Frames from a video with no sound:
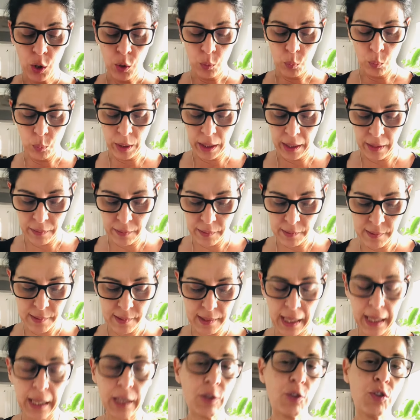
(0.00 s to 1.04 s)
with,
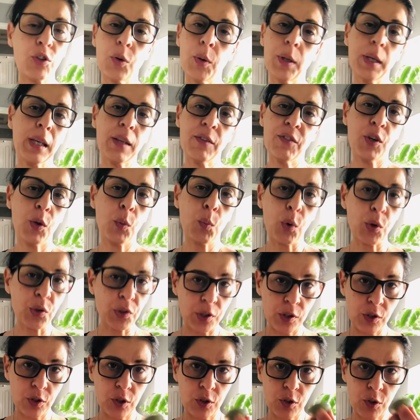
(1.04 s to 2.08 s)
say, doing, if you
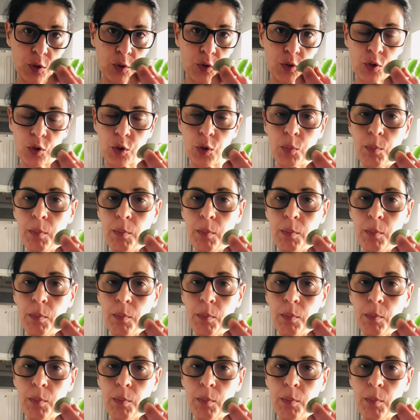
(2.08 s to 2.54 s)
wanted to do two